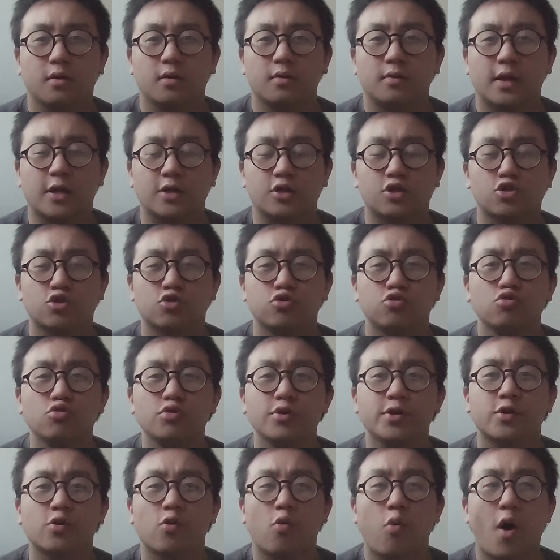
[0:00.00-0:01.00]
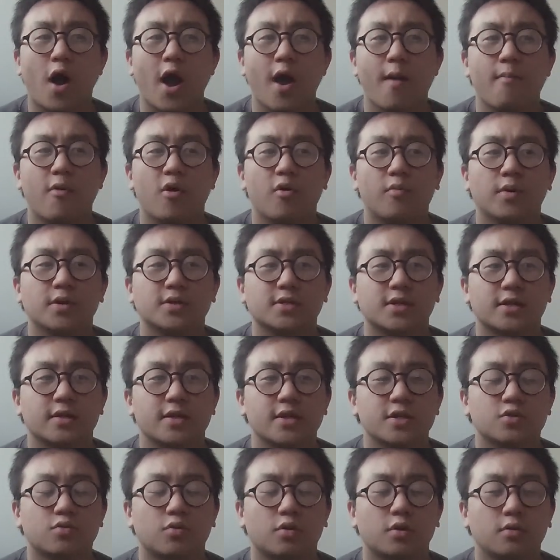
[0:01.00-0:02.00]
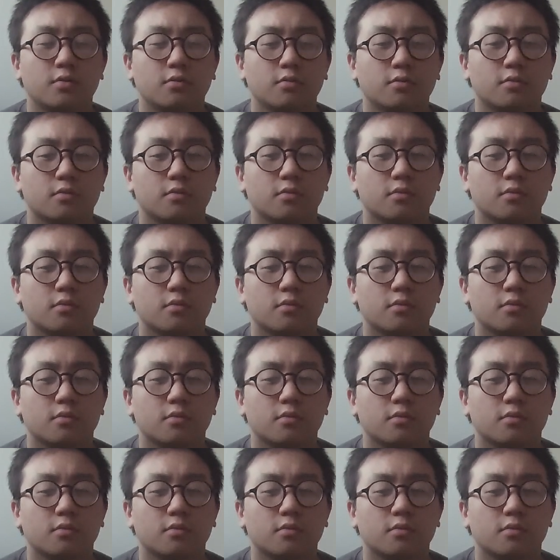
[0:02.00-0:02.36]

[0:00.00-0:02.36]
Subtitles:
Like, truly quiet moments like this one